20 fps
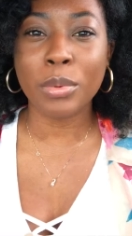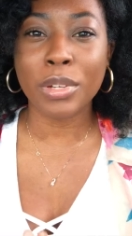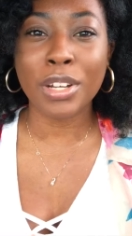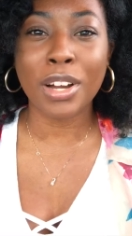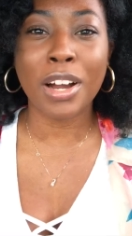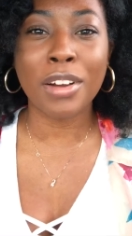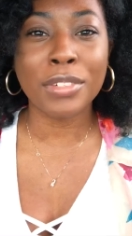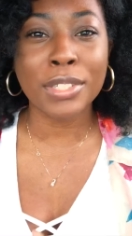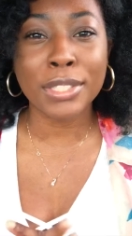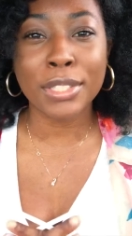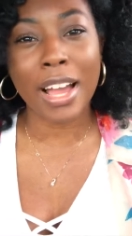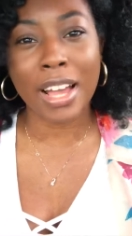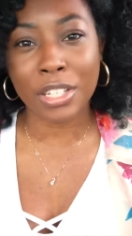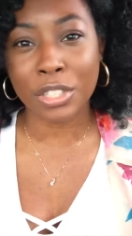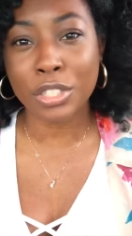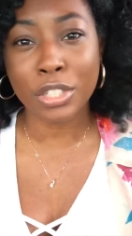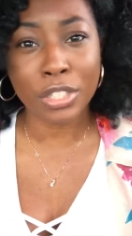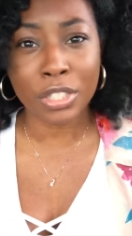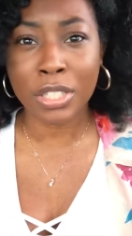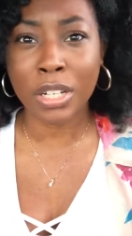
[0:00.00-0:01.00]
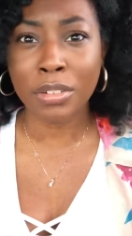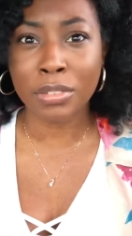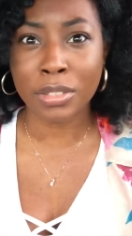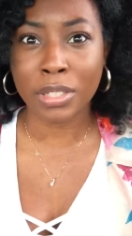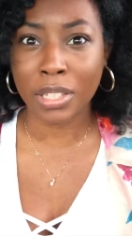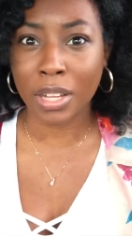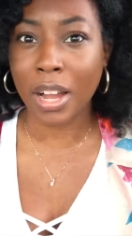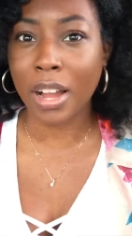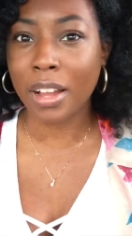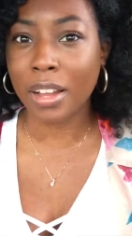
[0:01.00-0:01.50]
we often ask ourselves
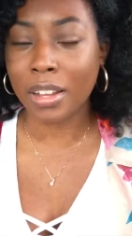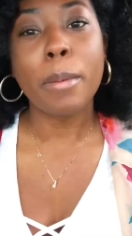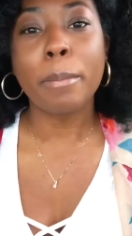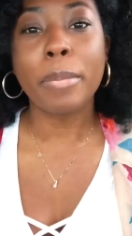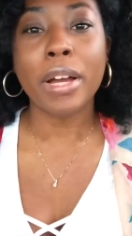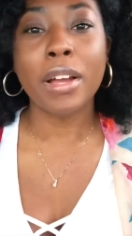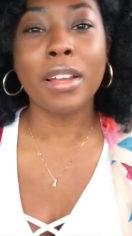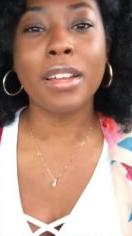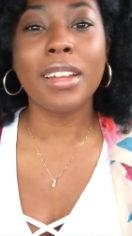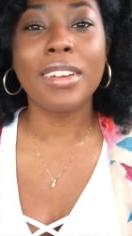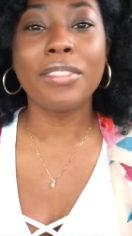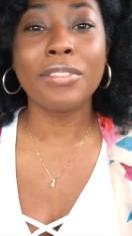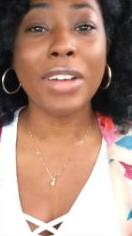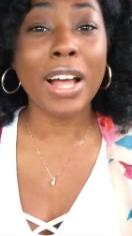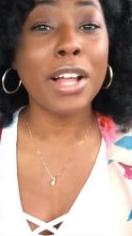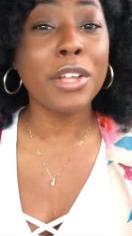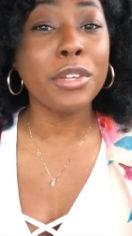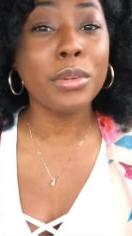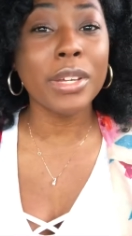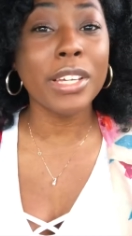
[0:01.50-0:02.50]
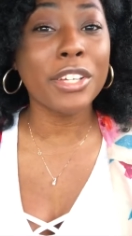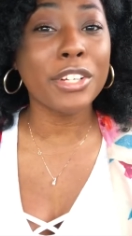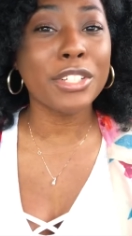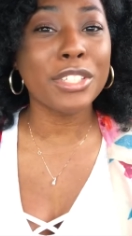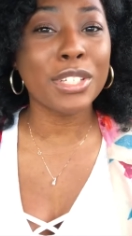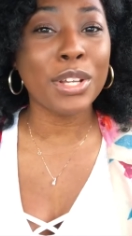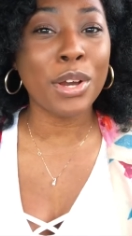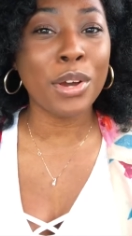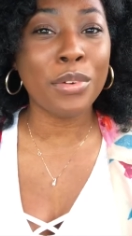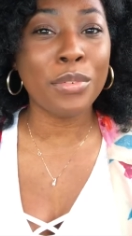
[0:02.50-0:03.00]
a lot, but valuing
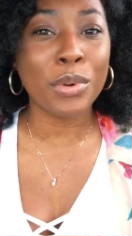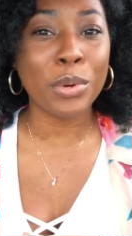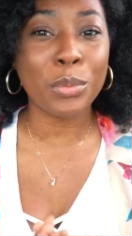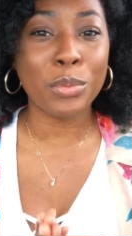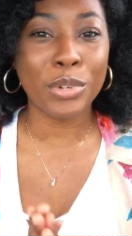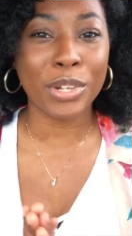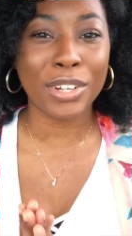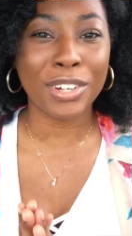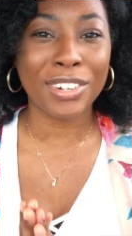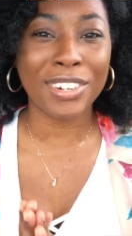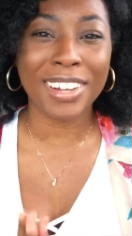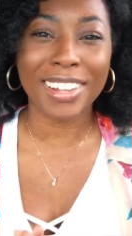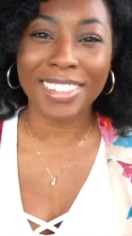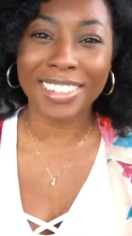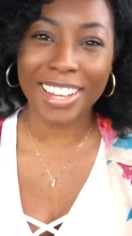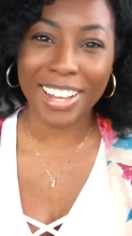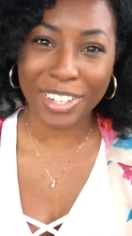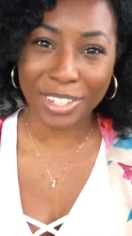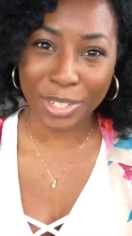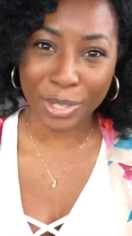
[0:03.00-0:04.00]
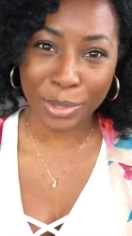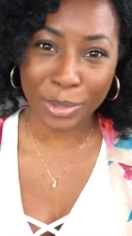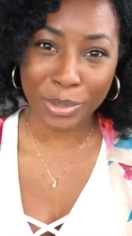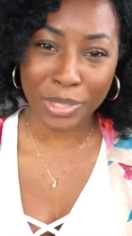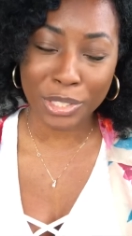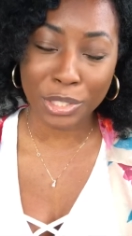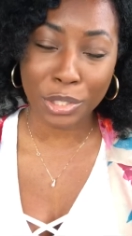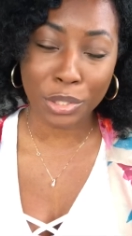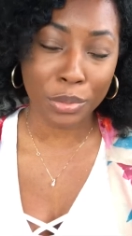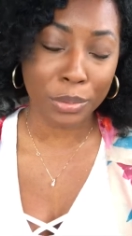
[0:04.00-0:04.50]
yourself will allow you
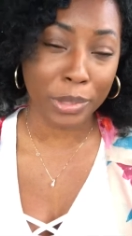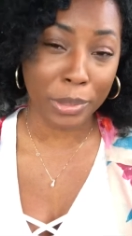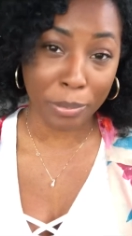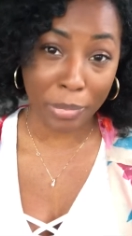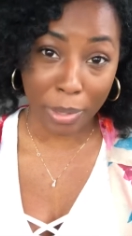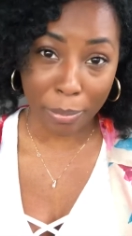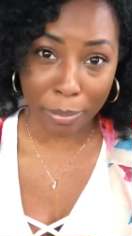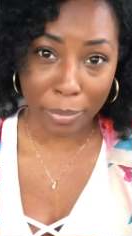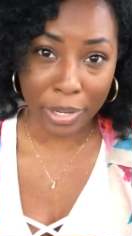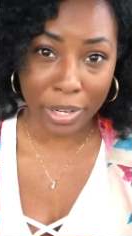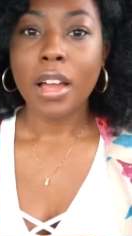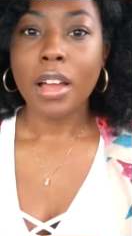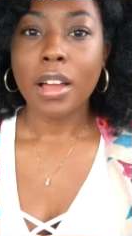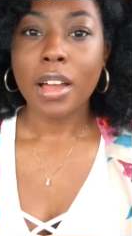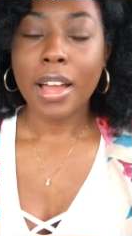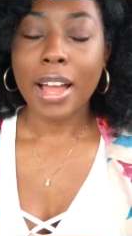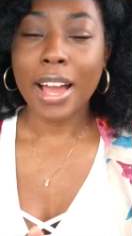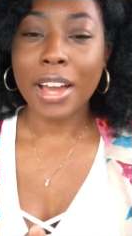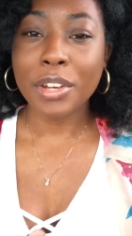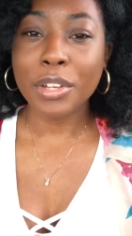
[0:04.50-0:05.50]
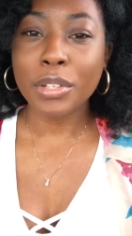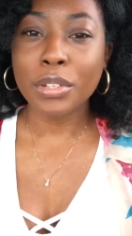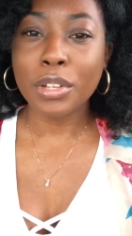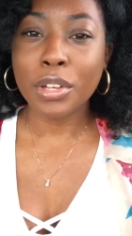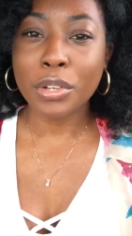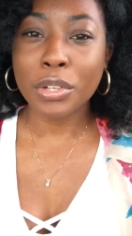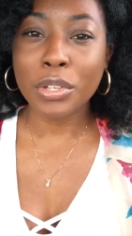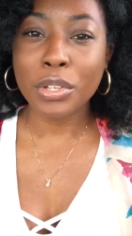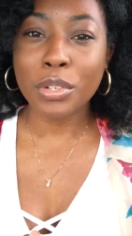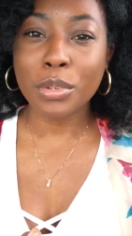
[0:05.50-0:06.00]
to remember. How do you
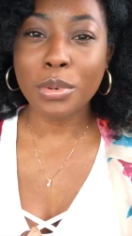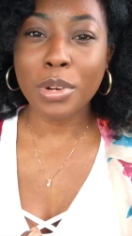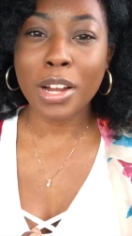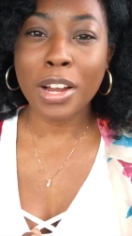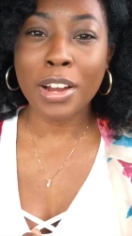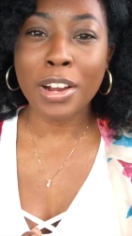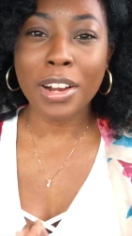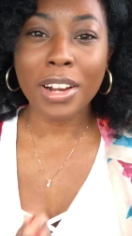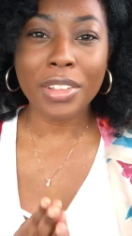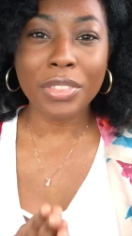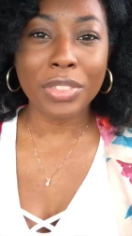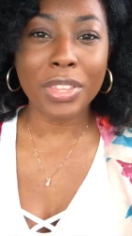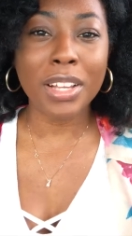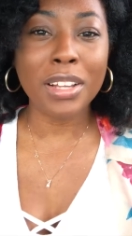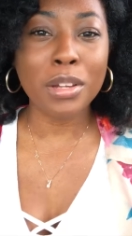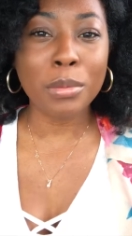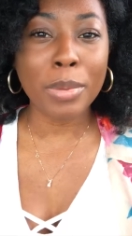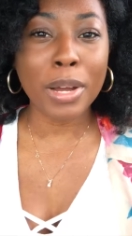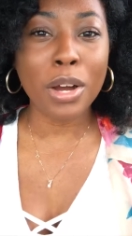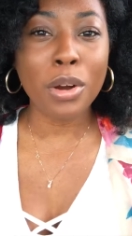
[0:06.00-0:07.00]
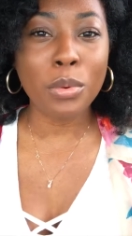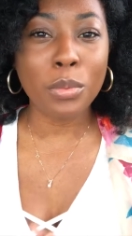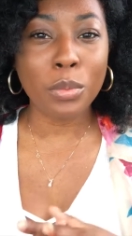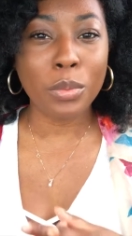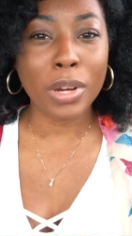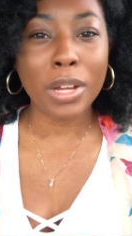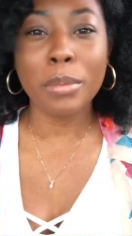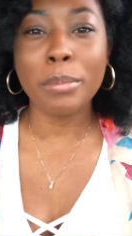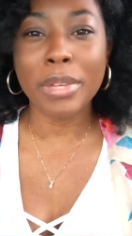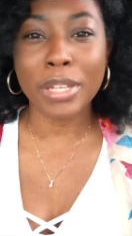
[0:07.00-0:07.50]
know who you are? Think about
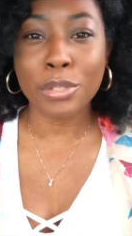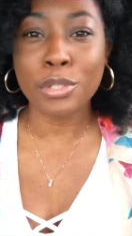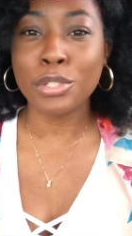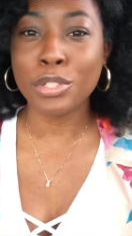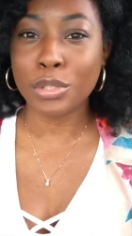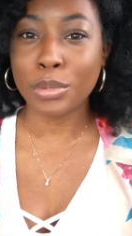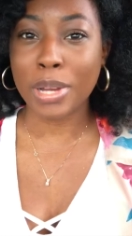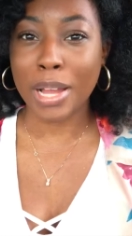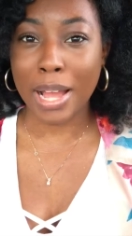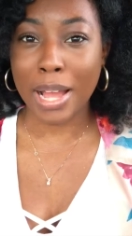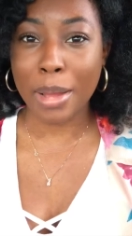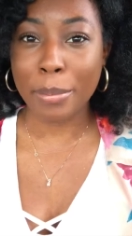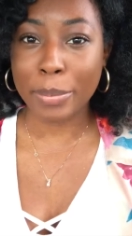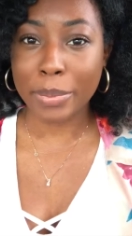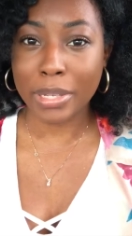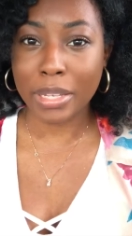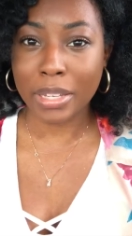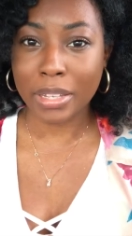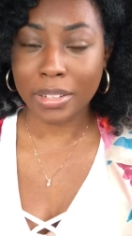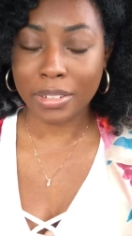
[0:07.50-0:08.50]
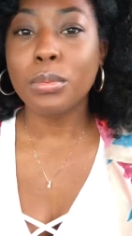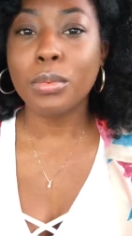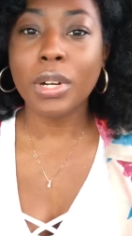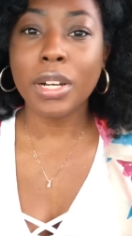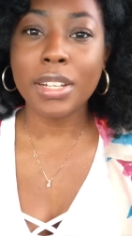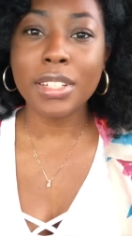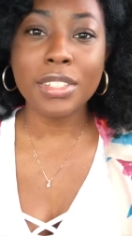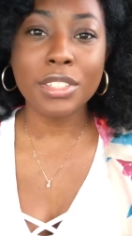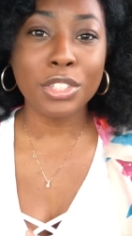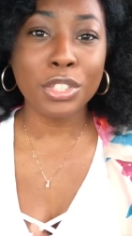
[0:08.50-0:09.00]
what makes you happy.
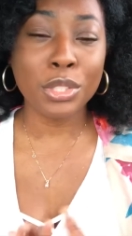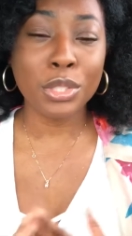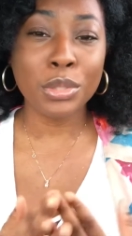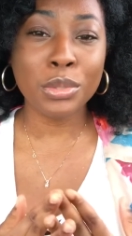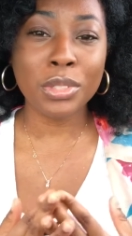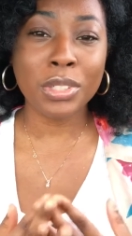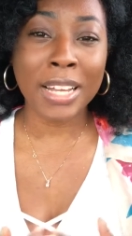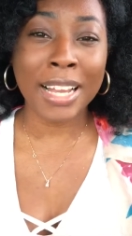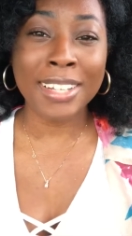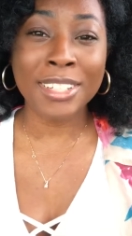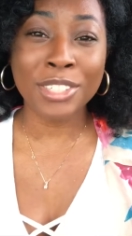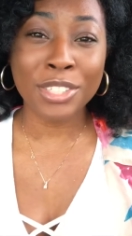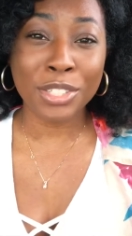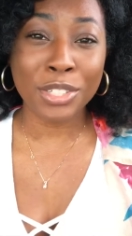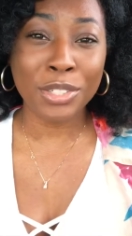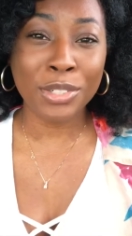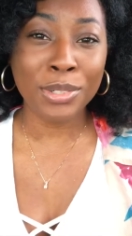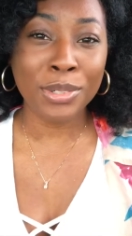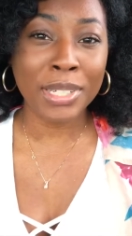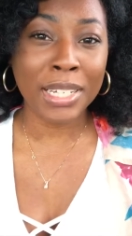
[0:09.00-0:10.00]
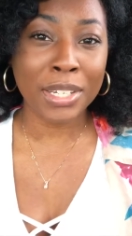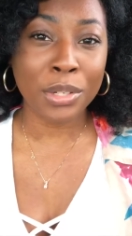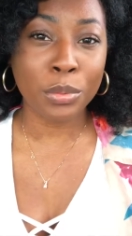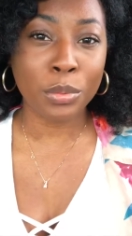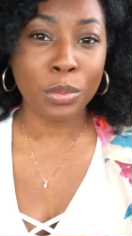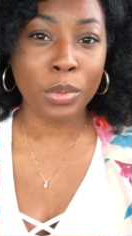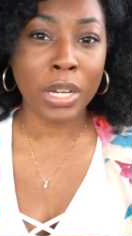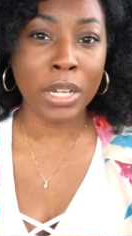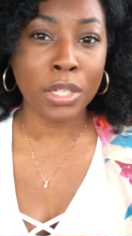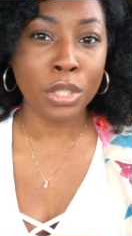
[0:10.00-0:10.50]
What do you like to do and
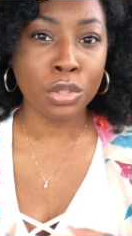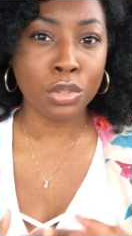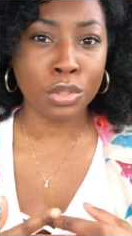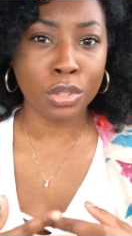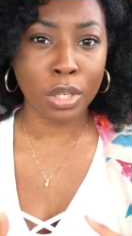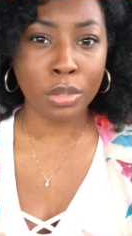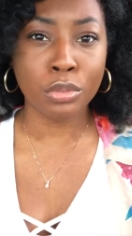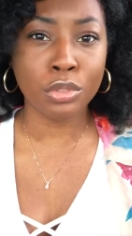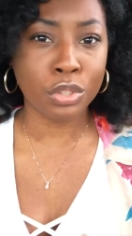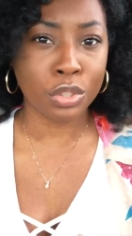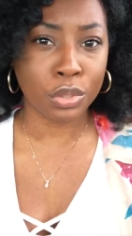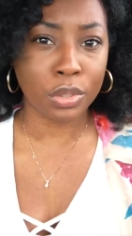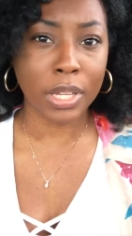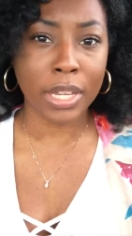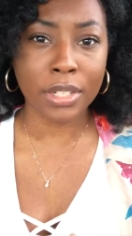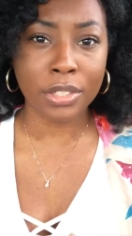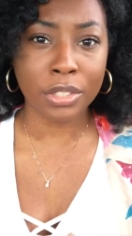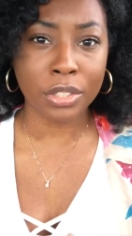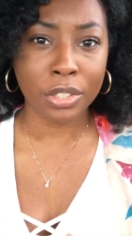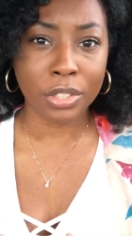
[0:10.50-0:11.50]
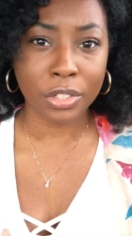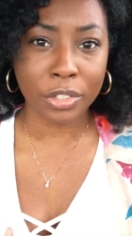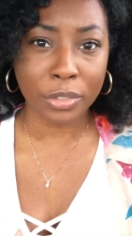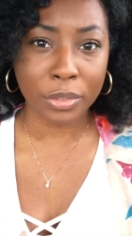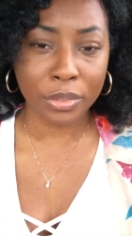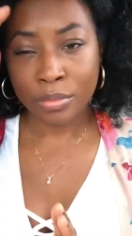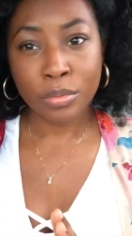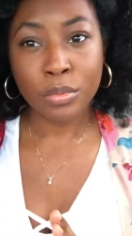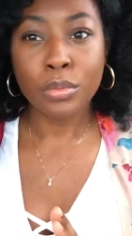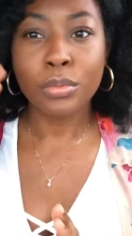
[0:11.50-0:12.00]
what don't you like to
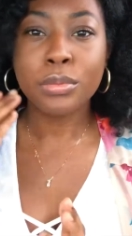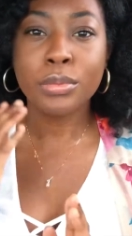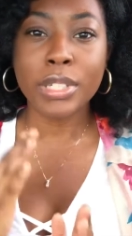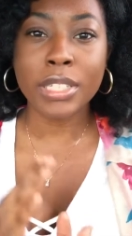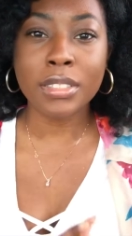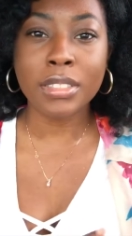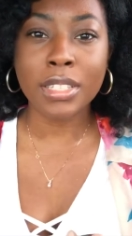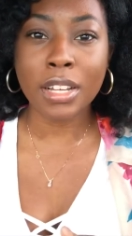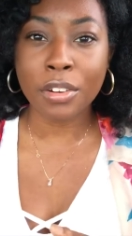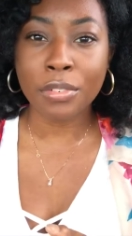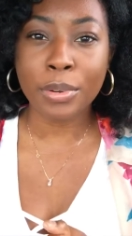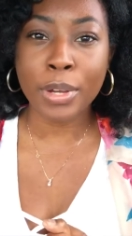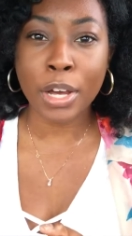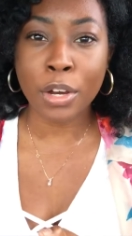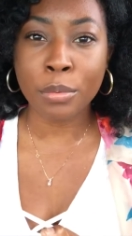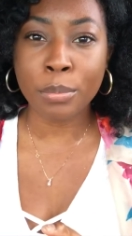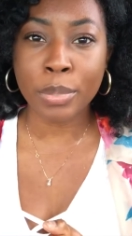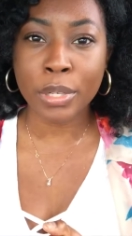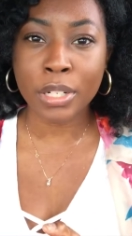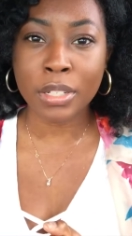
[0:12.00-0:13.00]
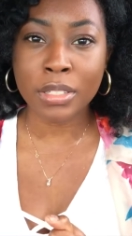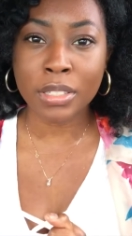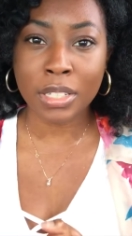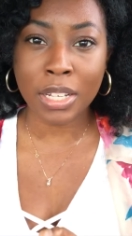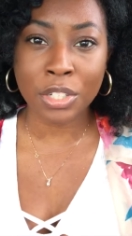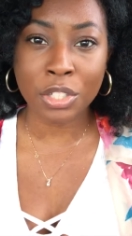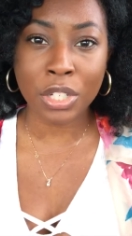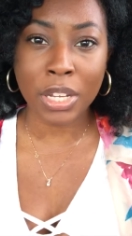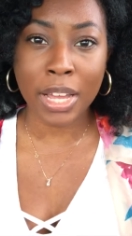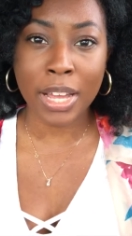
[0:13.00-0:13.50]
do? Read self-help books
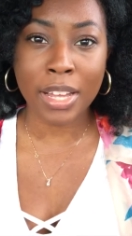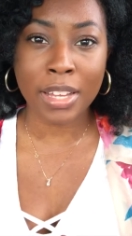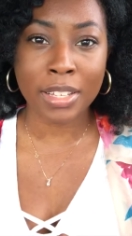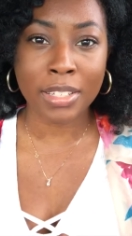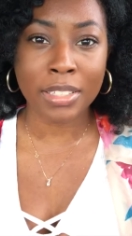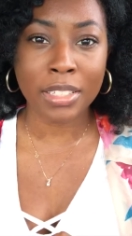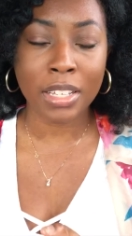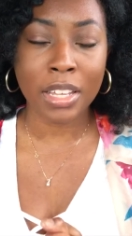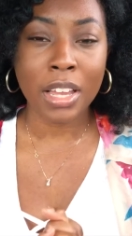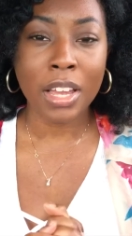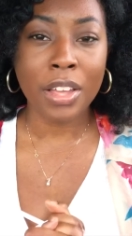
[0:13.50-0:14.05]
such as